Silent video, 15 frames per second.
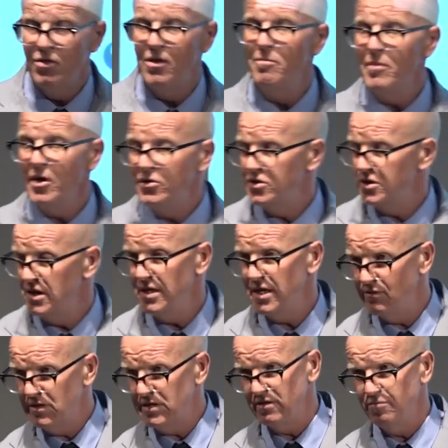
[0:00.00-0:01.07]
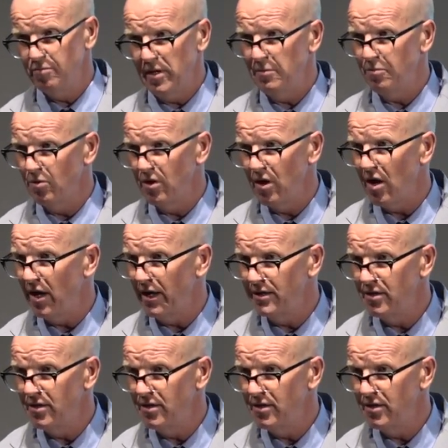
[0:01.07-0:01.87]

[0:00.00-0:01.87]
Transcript: the most innovative people that I